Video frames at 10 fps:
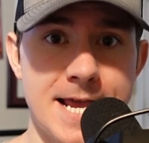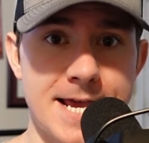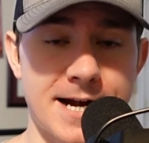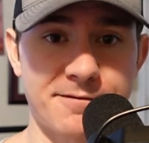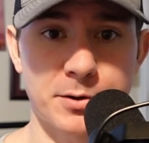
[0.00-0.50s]

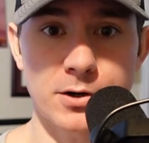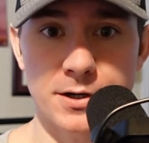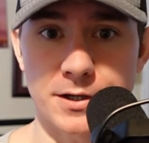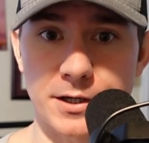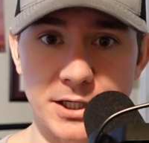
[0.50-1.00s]
and I've put
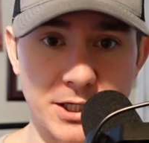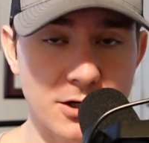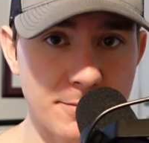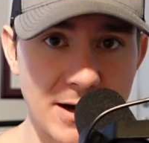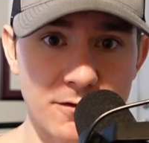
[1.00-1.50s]
on a, a
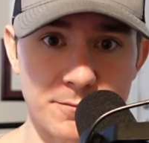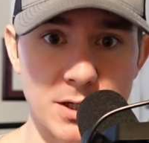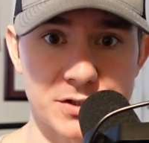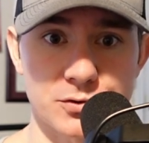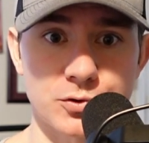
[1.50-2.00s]
good amount of
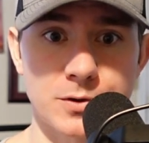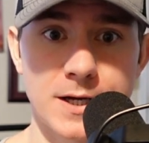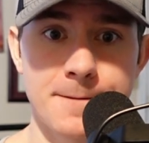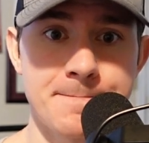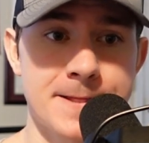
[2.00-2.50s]
muscle,
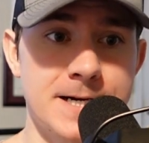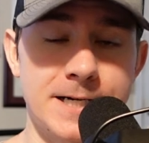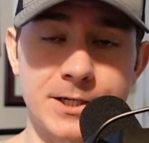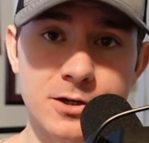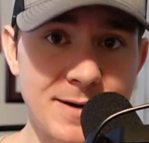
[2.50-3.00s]

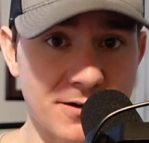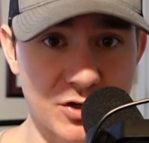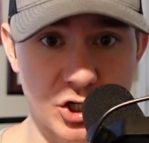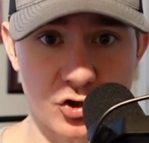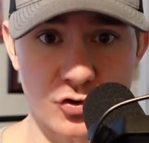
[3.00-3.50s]
a good amount of
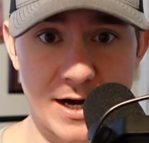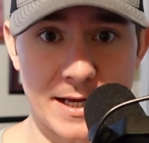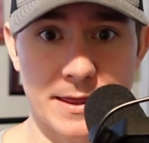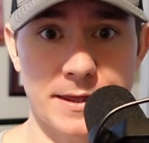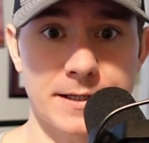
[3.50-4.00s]

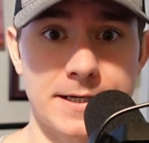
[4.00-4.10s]
strength.